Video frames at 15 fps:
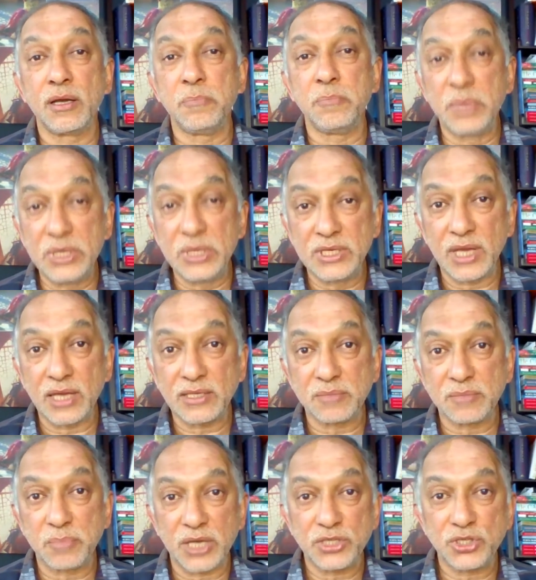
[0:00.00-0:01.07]

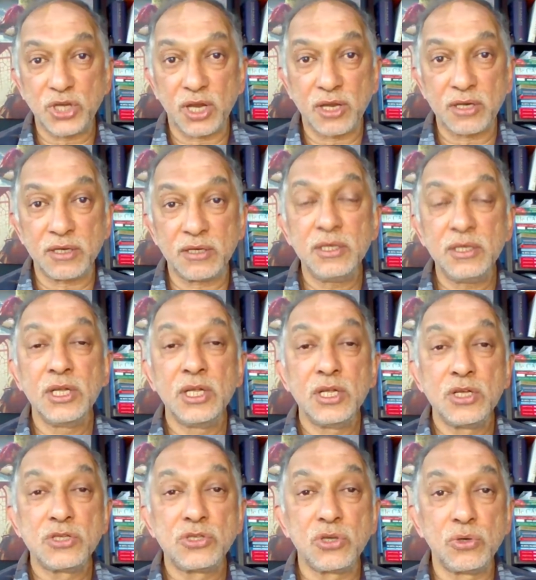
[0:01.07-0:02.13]
mediated by China.
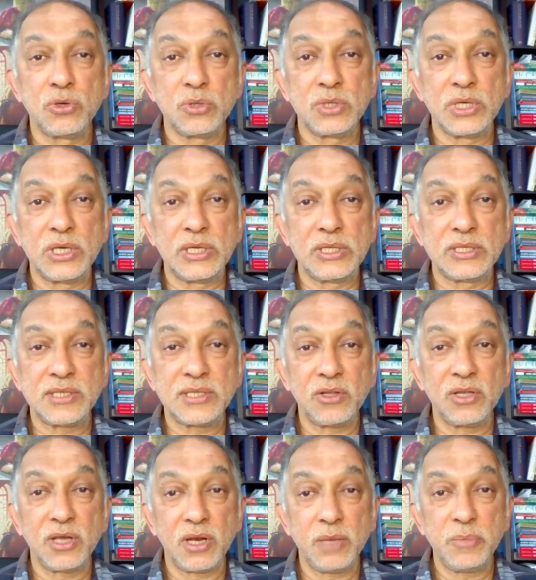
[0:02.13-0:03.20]
So the
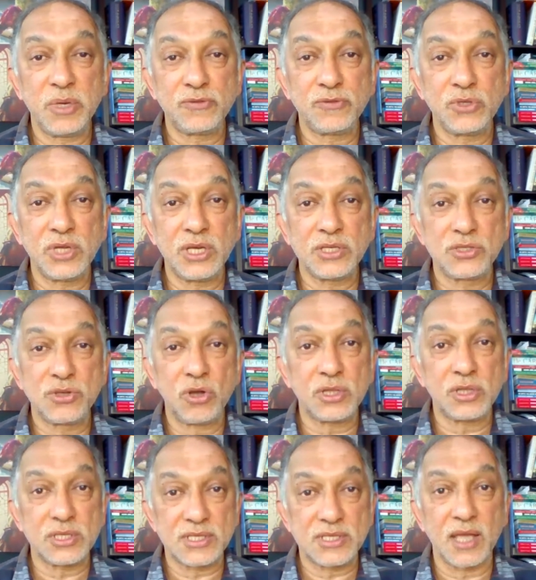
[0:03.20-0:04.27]
Saudi Arabia of today is
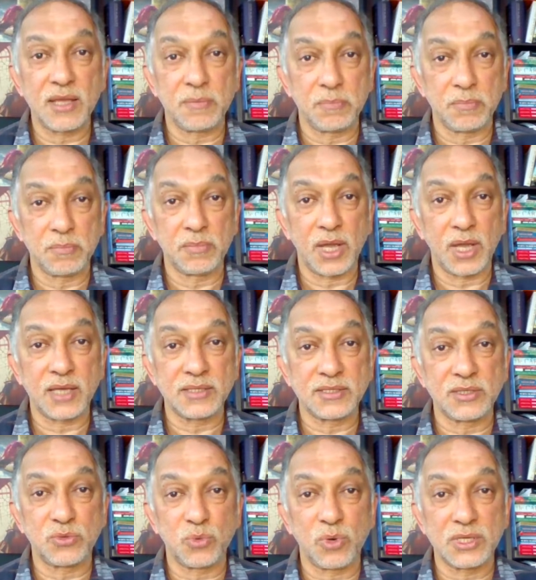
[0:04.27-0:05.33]
not the same
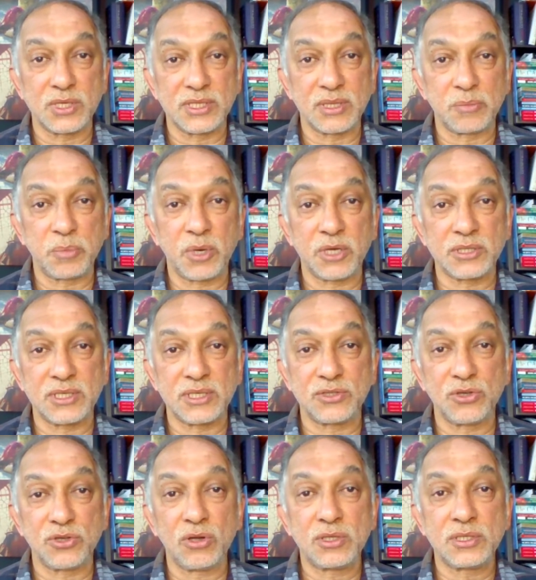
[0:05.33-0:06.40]
as it was in the past.
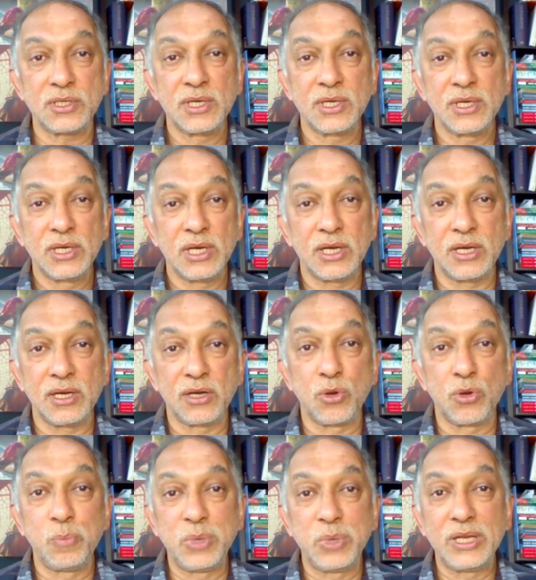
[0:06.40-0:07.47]
It's not
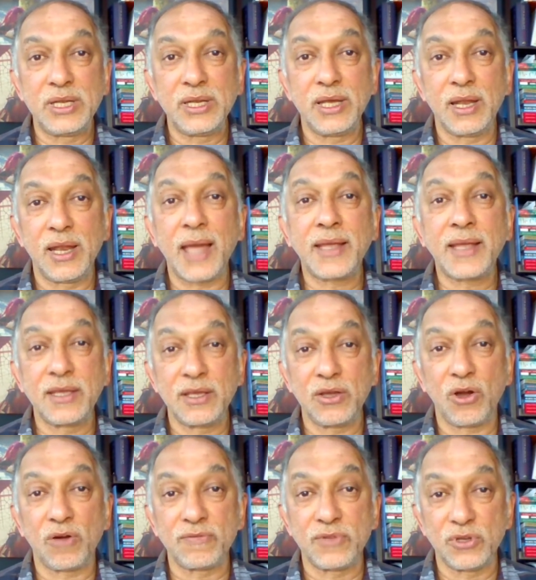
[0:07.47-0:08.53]
completely a
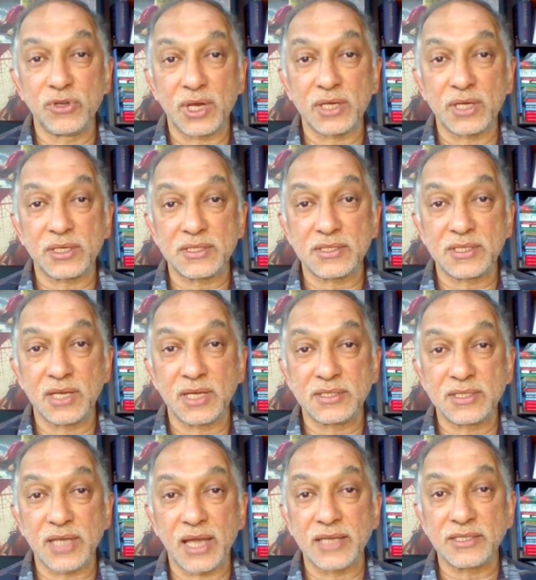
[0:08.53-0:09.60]
lackey of the United
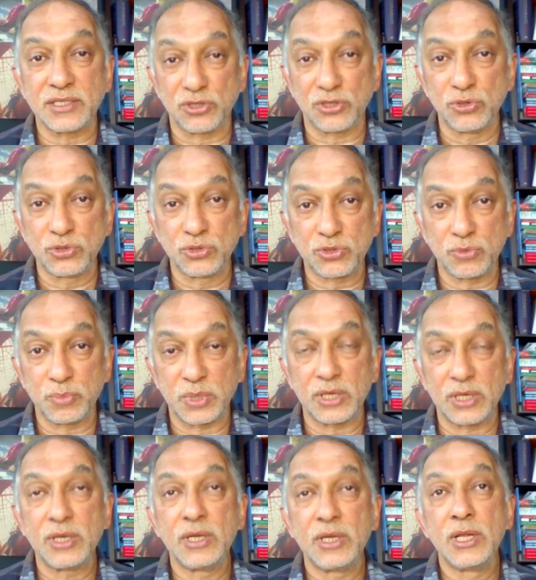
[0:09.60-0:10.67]
States as it used to be.